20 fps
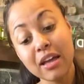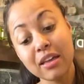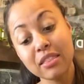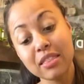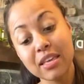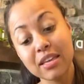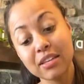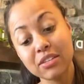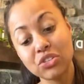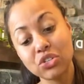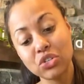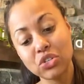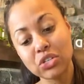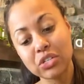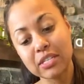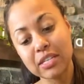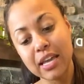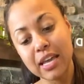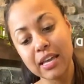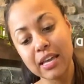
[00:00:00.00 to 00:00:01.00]
This
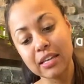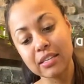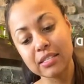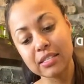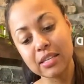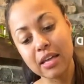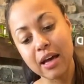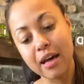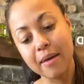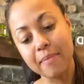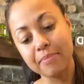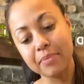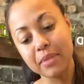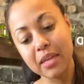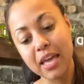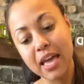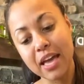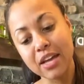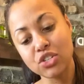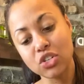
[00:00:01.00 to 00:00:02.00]
just takes the
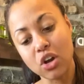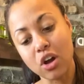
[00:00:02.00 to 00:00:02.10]
edge